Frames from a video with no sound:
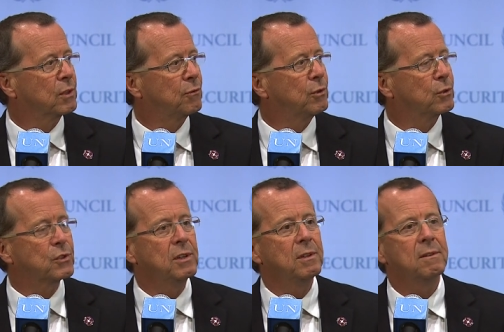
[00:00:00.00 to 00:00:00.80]
If you
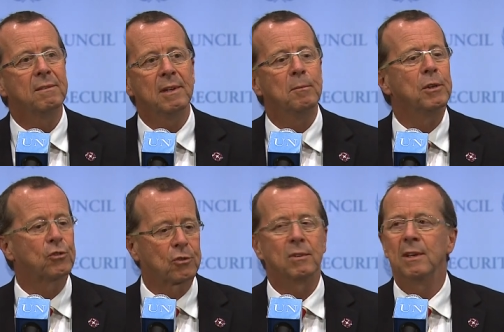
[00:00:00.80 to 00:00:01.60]
see the
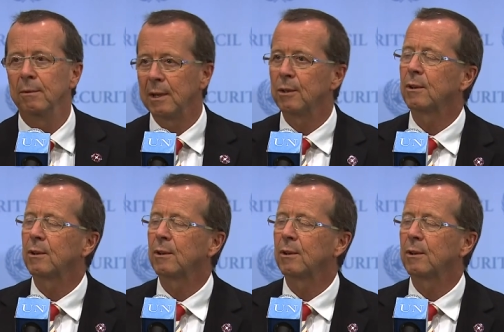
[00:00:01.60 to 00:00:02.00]
imagery where you